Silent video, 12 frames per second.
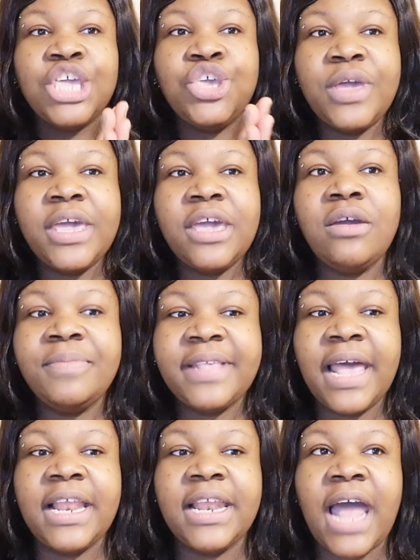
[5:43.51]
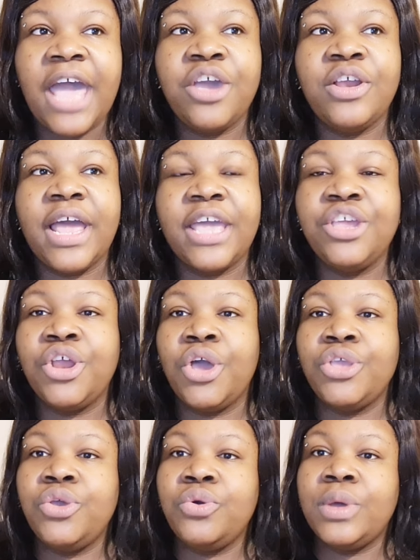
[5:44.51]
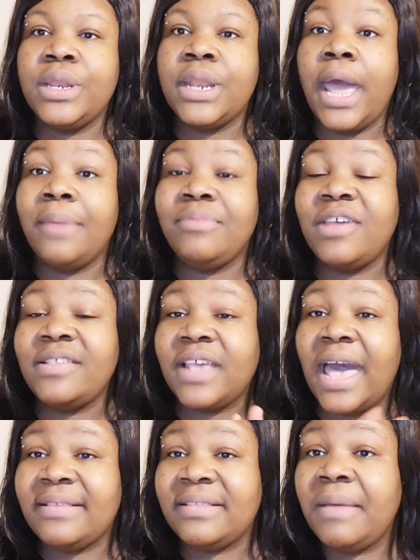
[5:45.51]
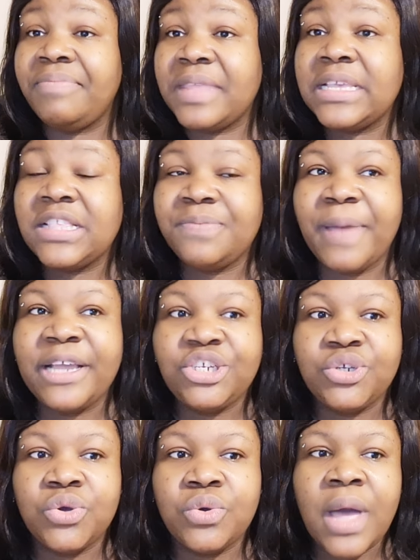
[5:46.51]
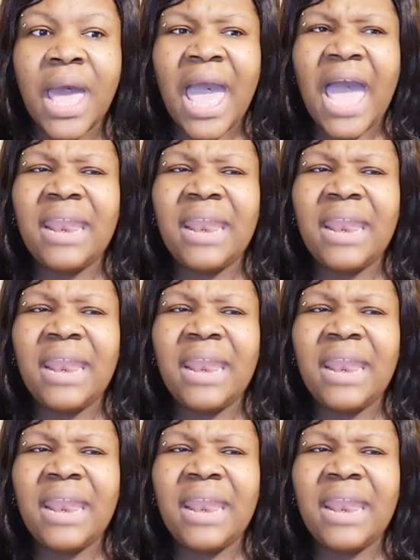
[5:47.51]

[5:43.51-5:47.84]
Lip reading: you hear him telling Ayo, like, you know, you and Jessica have something special.